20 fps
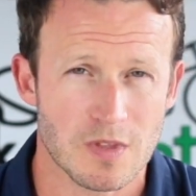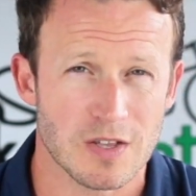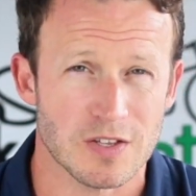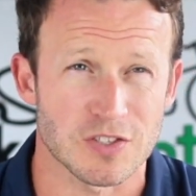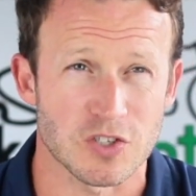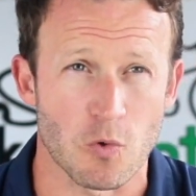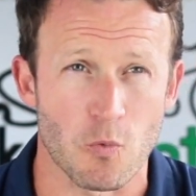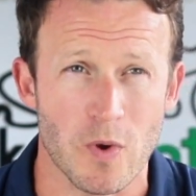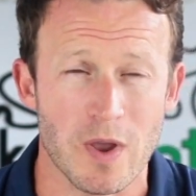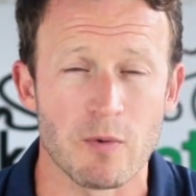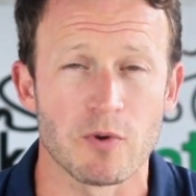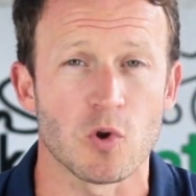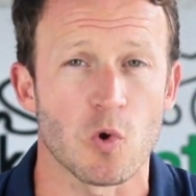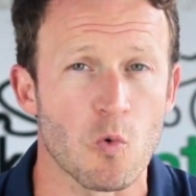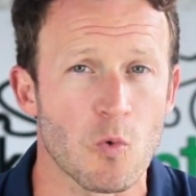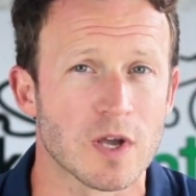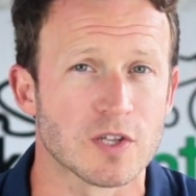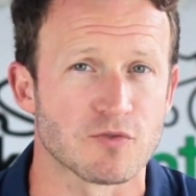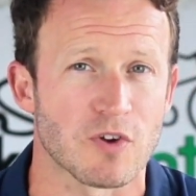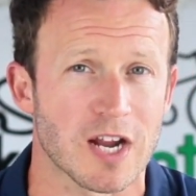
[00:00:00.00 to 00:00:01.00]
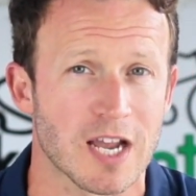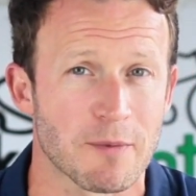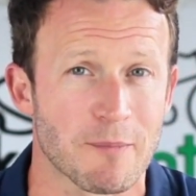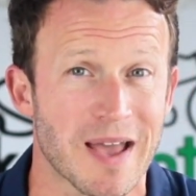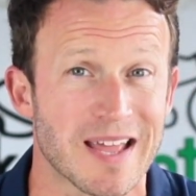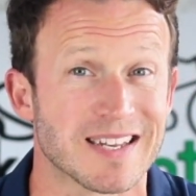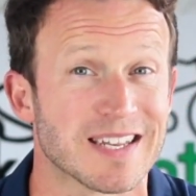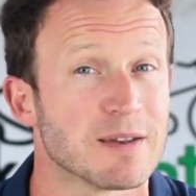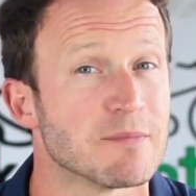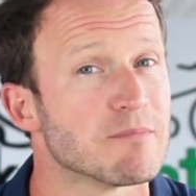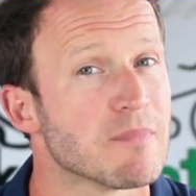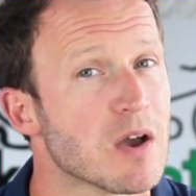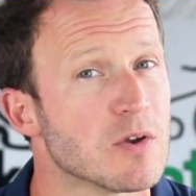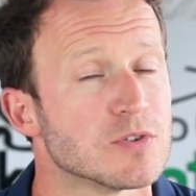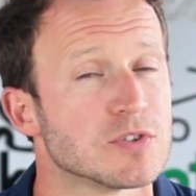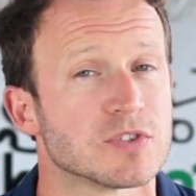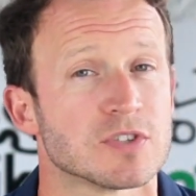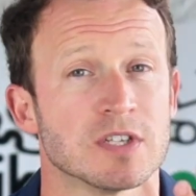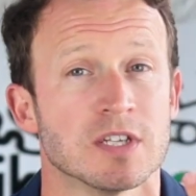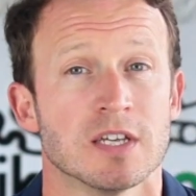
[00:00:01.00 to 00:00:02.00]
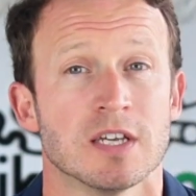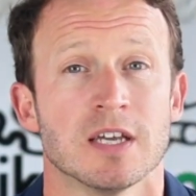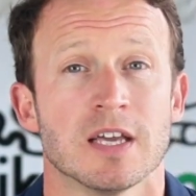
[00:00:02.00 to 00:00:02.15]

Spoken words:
So we would always recommend, and most